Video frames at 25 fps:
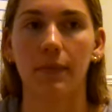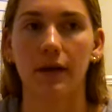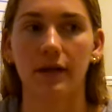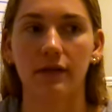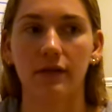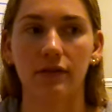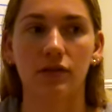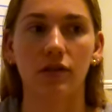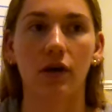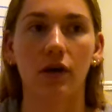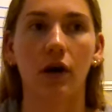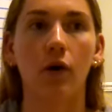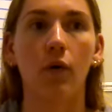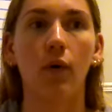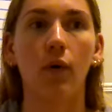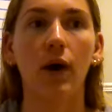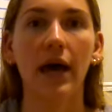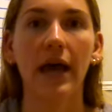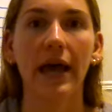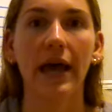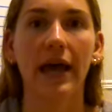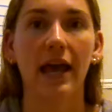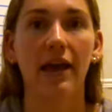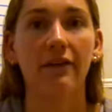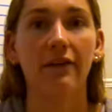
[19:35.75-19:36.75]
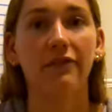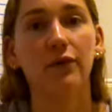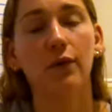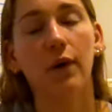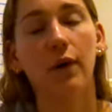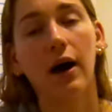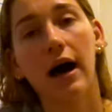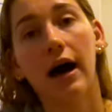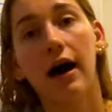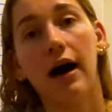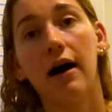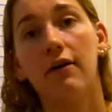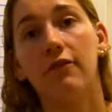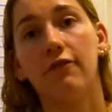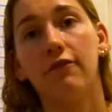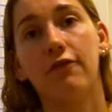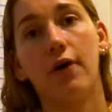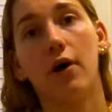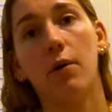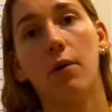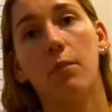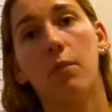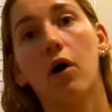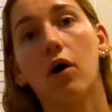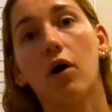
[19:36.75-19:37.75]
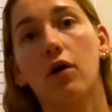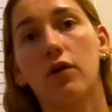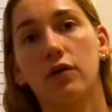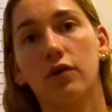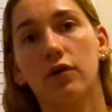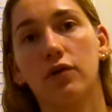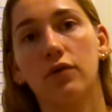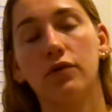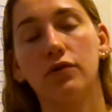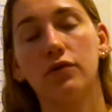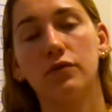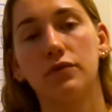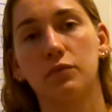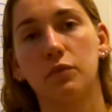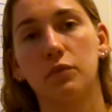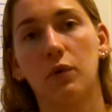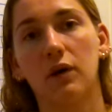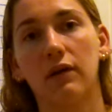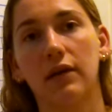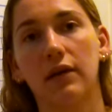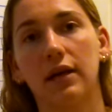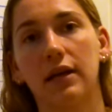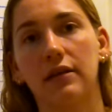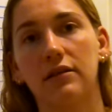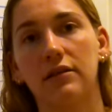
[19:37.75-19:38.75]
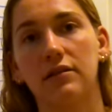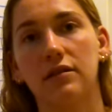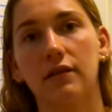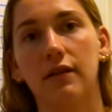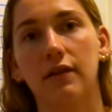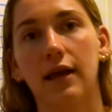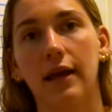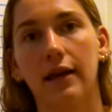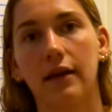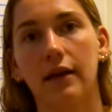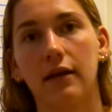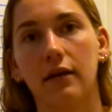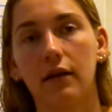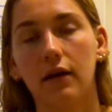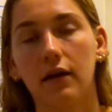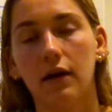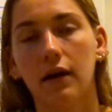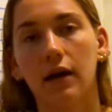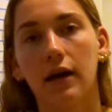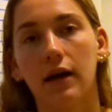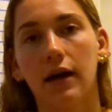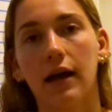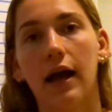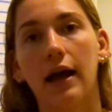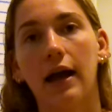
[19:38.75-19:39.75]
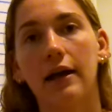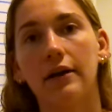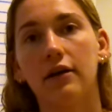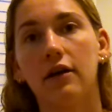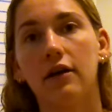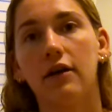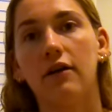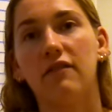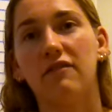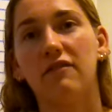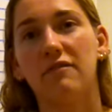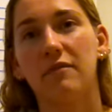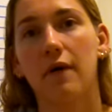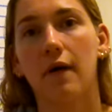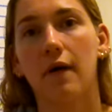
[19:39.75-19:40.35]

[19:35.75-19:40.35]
And so if you have a partner who's willing to like kind of